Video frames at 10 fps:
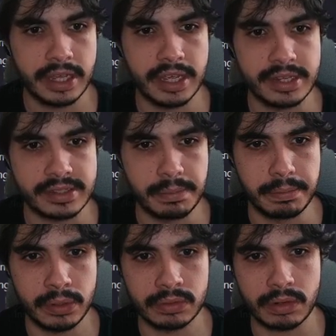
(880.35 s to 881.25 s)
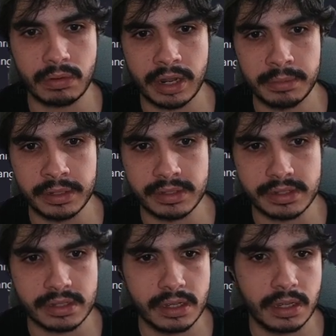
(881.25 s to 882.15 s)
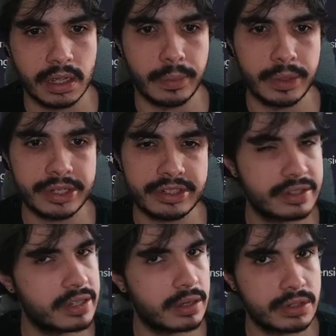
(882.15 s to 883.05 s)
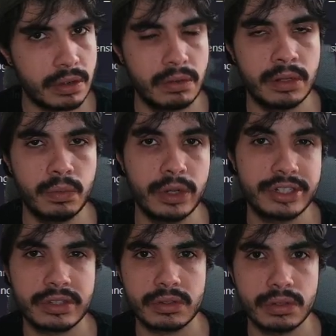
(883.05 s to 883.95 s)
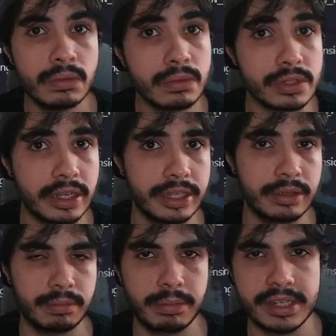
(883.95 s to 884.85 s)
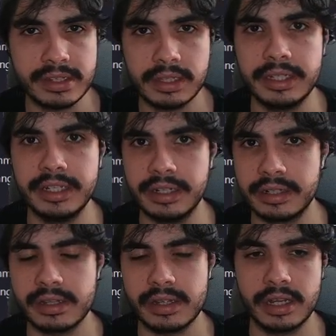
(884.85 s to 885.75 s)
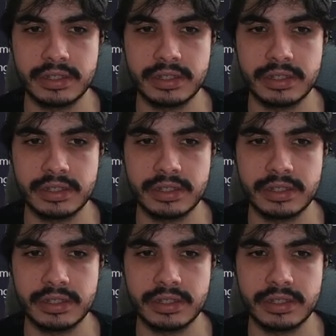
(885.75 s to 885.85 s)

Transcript: is the build requirements which just tells Conan which tools that you basically need to